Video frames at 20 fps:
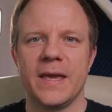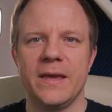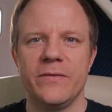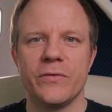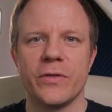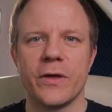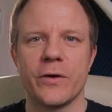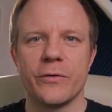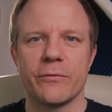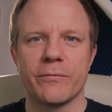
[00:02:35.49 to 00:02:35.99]

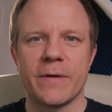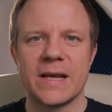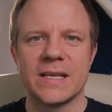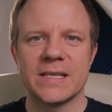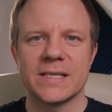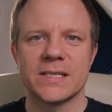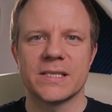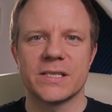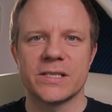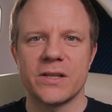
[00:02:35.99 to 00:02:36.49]
Even though the
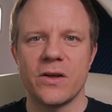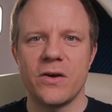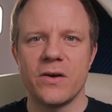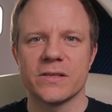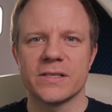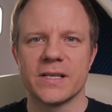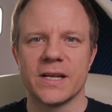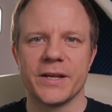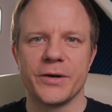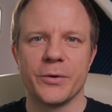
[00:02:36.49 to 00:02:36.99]
rate
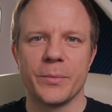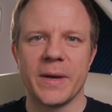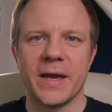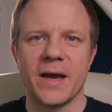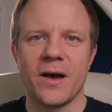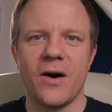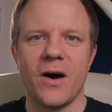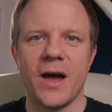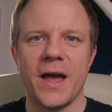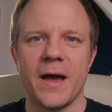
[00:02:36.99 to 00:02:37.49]
starts a little
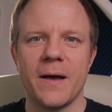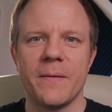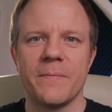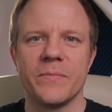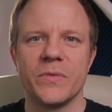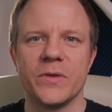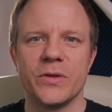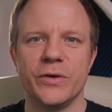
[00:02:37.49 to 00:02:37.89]
bit higher,